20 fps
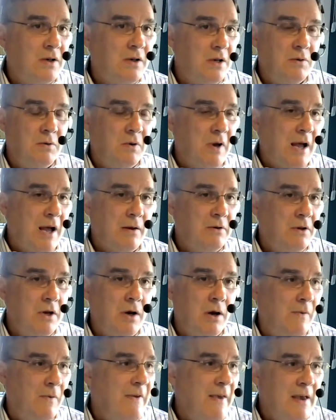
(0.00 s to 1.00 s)

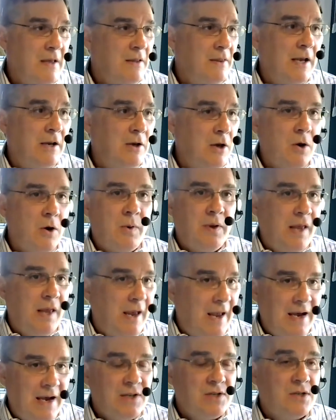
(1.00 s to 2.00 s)
They go and
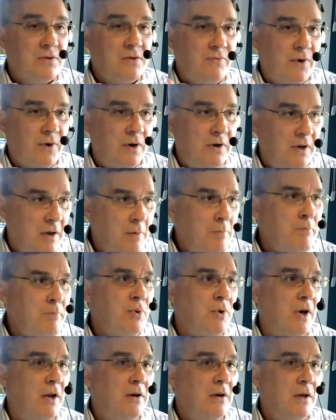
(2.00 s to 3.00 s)
they ask for
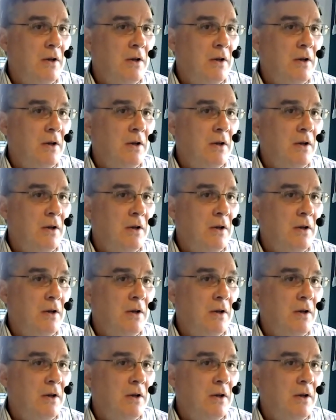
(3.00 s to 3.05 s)
input